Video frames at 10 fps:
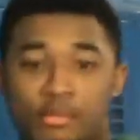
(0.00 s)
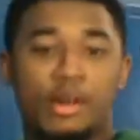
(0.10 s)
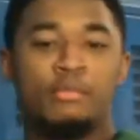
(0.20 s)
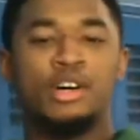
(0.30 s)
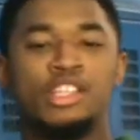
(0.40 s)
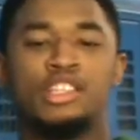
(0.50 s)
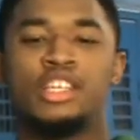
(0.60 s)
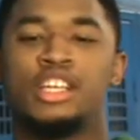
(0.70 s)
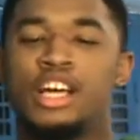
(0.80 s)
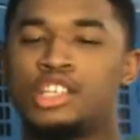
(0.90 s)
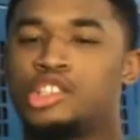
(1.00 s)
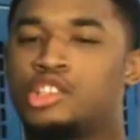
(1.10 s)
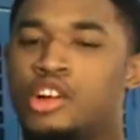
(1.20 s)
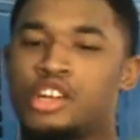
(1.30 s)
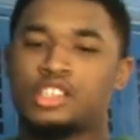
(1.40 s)
My mother, Yolanda
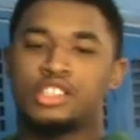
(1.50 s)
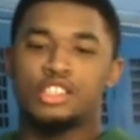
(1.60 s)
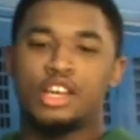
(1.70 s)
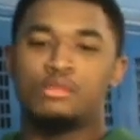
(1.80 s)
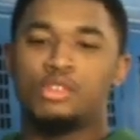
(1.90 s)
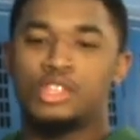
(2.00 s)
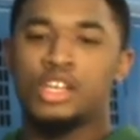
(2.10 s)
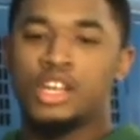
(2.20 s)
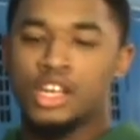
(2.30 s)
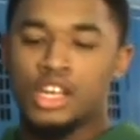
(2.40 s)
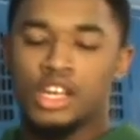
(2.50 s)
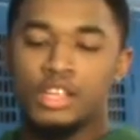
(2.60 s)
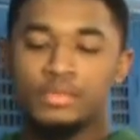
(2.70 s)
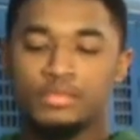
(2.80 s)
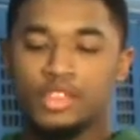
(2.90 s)
Starks. I want to uh,
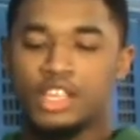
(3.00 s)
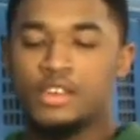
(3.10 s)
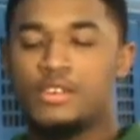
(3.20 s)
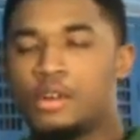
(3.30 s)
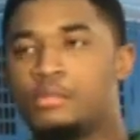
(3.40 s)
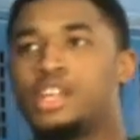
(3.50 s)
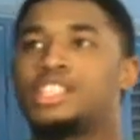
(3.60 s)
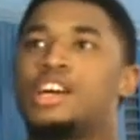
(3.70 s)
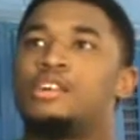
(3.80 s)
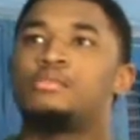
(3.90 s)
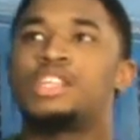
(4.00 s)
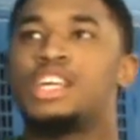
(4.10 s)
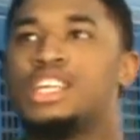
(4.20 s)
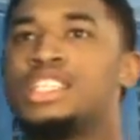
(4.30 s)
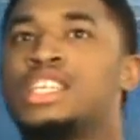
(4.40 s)
give her a big shout out
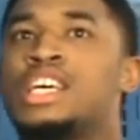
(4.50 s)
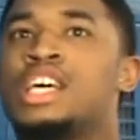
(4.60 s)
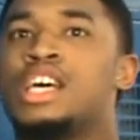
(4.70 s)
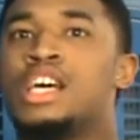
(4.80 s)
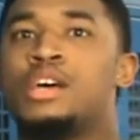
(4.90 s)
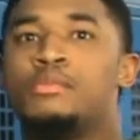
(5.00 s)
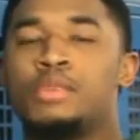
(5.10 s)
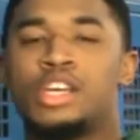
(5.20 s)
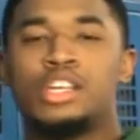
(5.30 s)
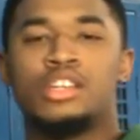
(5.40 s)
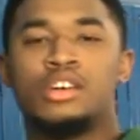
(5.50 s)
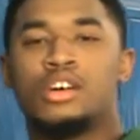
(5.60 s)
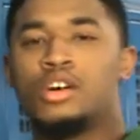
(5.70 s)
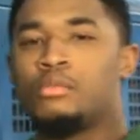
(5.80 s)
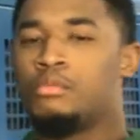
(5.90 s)
because being
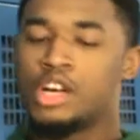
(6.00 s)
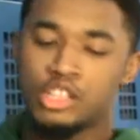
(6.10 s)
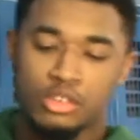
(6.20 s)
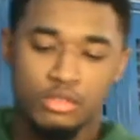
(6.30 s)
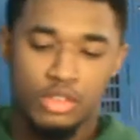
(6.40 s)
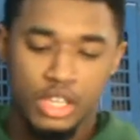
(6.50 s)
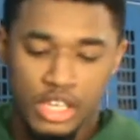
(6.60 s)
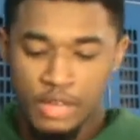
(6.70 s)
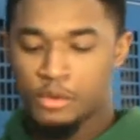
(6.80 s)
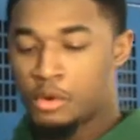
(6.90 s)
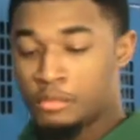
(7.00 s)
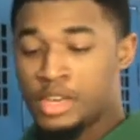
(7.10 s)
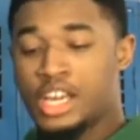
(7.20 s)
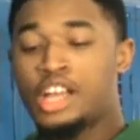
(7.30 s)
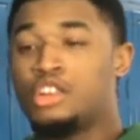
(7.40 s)
a mother living with
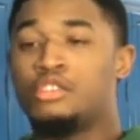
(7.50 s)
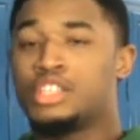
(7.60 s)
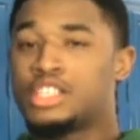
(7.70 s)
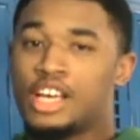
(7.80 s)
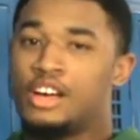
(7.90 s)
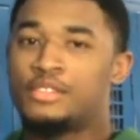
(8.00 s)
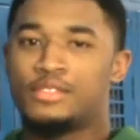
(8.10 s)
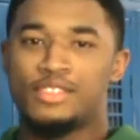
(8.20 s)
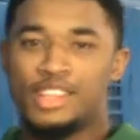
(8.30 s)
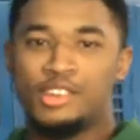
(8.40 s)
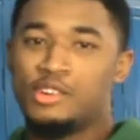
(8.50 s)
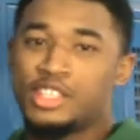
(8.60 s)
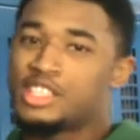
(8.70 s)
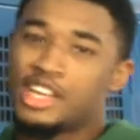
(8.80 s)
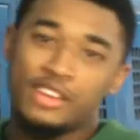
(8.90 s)
me, I know it's tough. I know
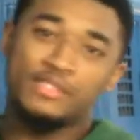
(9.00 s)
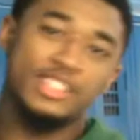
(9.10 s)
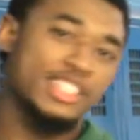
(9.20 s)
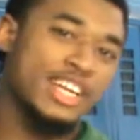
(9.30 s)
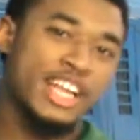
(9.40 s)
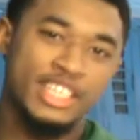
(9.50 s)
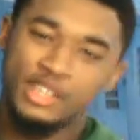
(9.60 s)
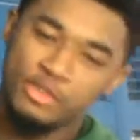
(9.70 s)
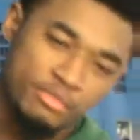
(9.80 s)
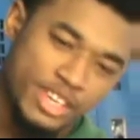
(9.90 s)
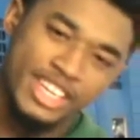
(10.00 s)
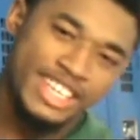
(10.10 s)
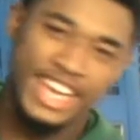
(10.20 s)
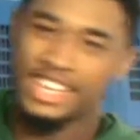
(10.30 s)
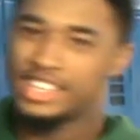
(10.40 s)
it's tough, and she got to deal with me
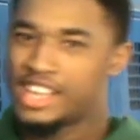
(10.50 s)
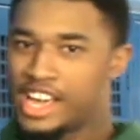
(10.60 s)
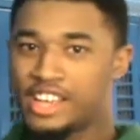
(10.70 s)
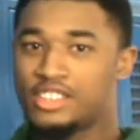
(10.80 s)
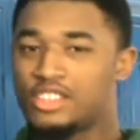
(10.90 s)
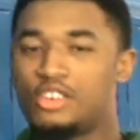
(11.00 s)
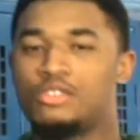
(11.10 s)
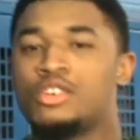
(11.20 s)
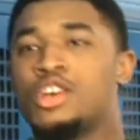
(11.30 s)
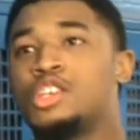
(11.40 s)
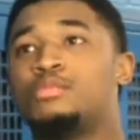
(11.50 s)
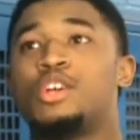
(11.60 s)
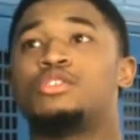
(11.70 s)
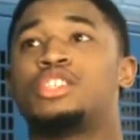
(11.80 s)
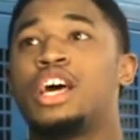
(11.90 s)
day to day. So
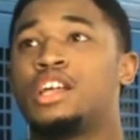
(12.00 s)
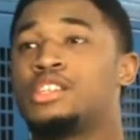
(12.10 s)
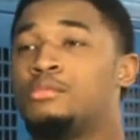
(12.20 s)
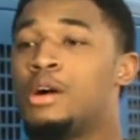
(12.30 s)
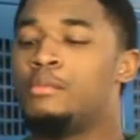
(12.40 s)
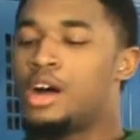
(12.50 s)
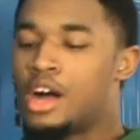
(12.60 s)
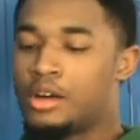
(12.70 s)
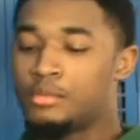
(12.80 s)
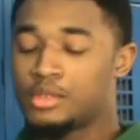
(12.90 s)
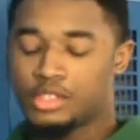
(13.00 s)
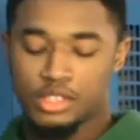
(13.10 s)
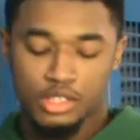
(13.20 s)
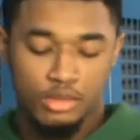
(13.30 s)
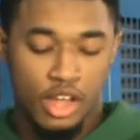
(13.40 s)
special shout out to my mom.
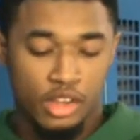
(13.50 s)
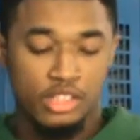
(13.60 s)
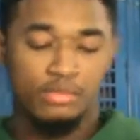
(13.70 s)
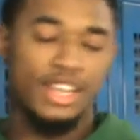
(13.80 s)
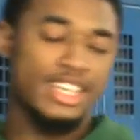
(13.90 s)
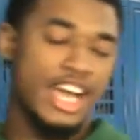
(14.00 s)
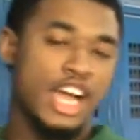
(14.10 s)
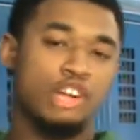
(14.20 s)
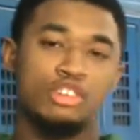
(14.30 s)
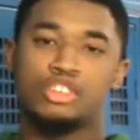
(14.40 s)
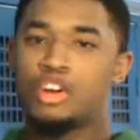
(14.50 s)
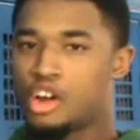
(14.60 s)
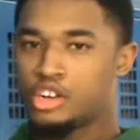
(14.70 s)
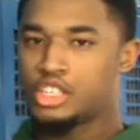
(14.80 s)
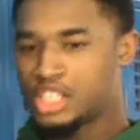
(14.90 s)
Shout out to my dad, Chris
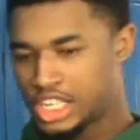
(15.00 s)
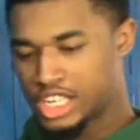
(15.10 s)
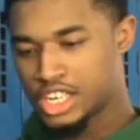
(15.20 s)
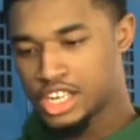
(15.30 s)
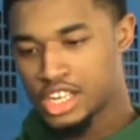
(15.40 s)
Carter Sr.